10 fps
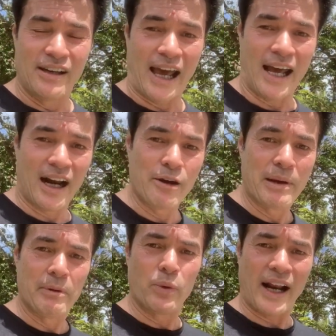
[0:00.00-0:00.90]
And I
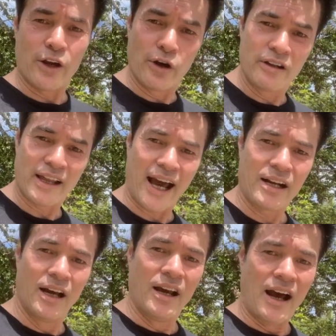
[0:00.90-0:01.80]
remember when I heard that,
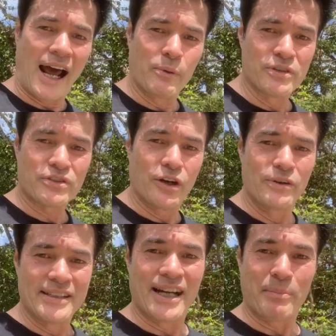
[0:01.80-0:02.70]
I was so
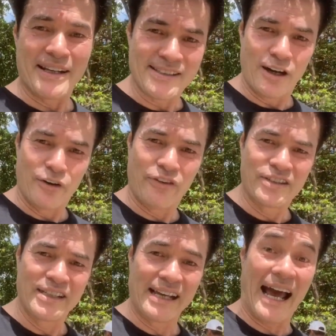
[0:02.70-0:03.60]
intent myself on
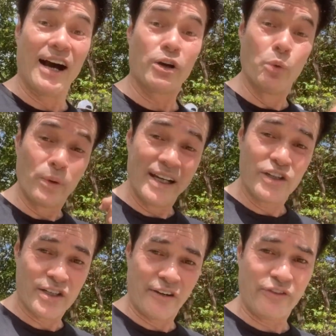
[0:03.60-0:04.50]
seeing how can we
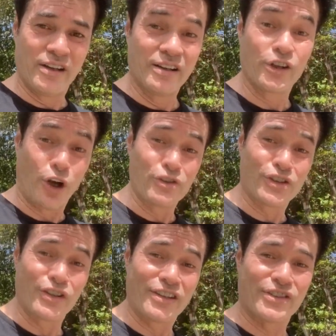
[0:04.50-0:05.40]
shift the
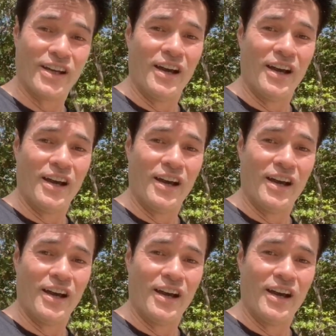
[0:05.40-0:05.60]
consciousness